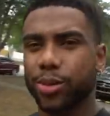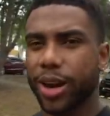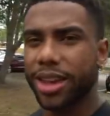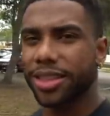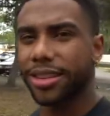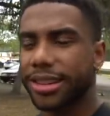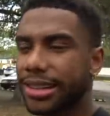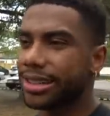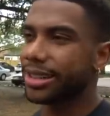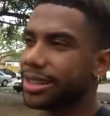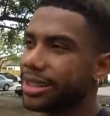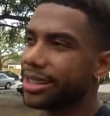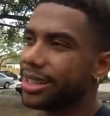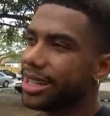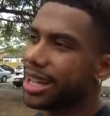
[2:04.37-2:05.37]
weather.
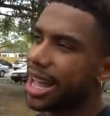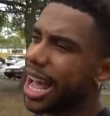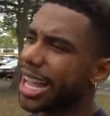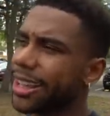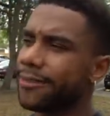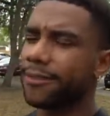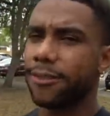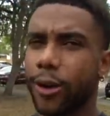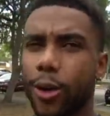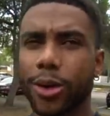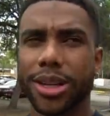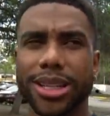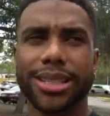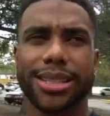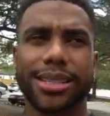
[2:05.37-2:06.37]
I can
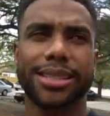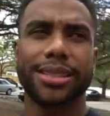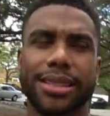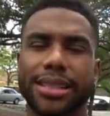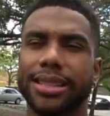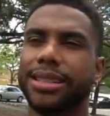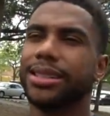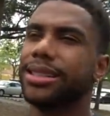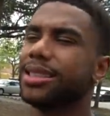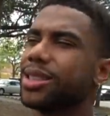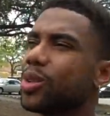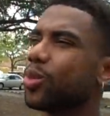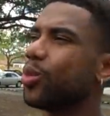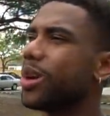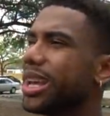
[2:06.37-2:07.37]
focus.
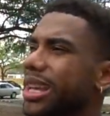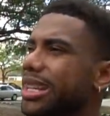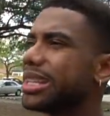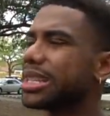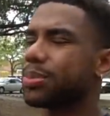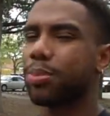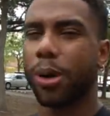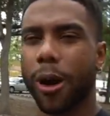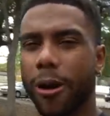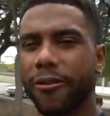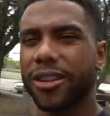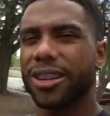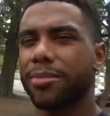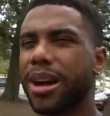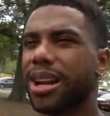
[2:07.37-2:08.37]
The wind is
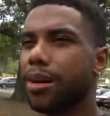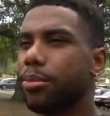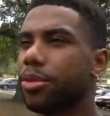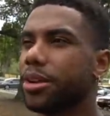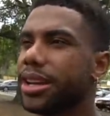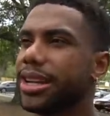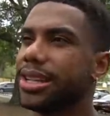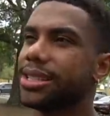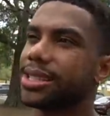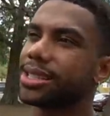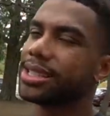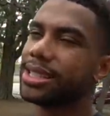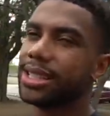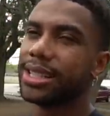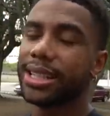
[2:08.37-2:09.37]
perfect amount of
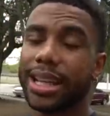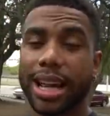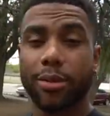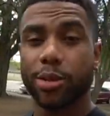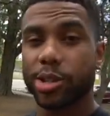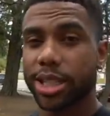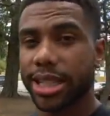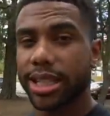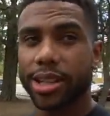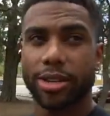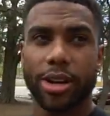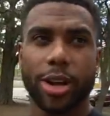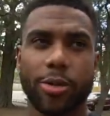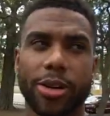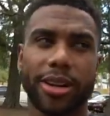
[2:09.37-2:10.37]
breeze. And we're gonna get a
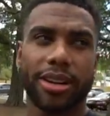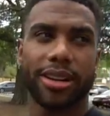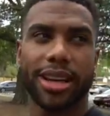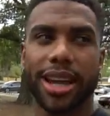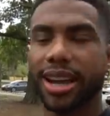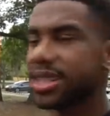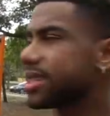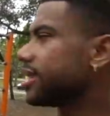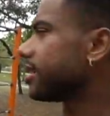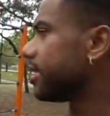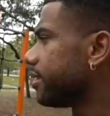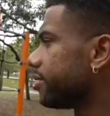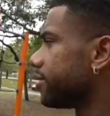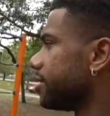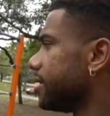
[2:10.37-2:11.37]
great workout, guys. I
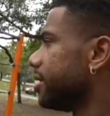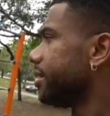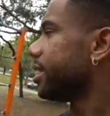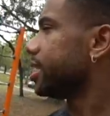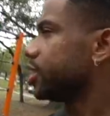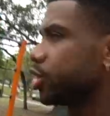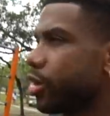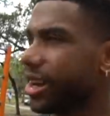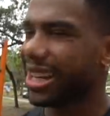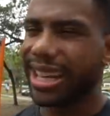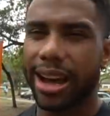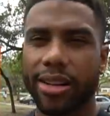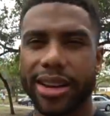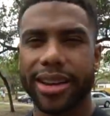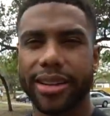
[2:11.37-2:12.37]
love
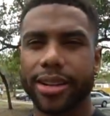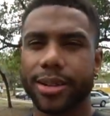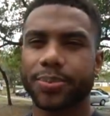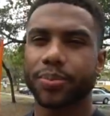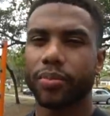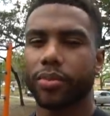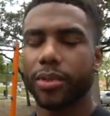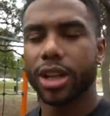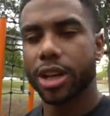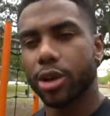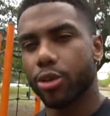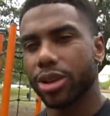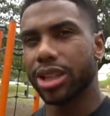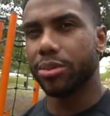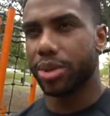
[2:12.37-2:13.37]
training out here.
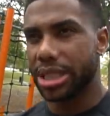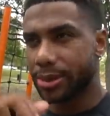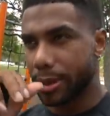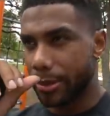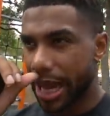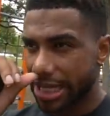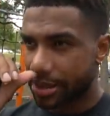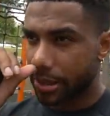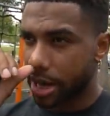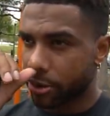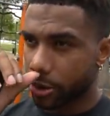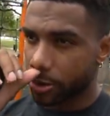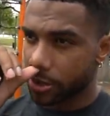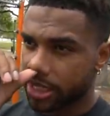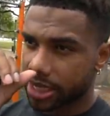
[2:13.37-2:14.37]
It really brings me back to my
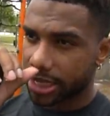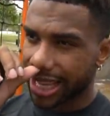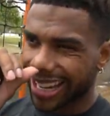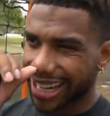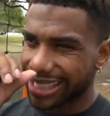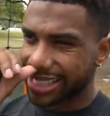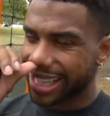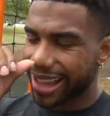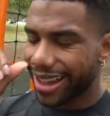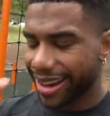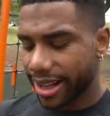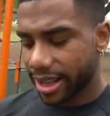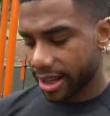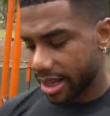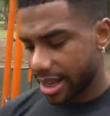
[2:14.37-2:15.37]
roots. Like I said,